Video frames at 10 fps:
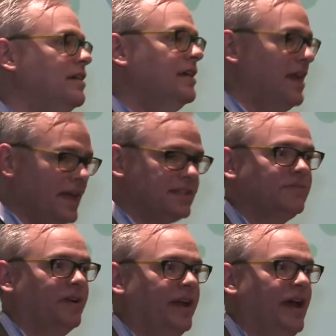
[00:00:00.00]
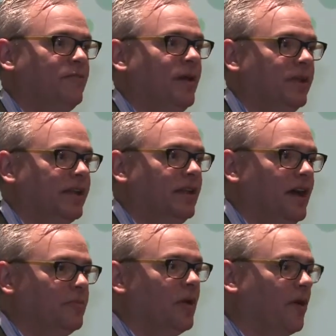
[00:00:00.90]
Yes, we're going to have public
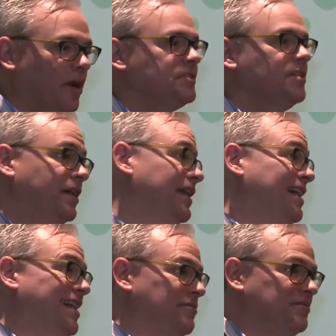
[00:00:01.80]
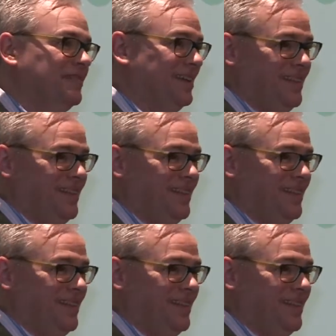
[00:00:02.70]
cloud, but we're also going to have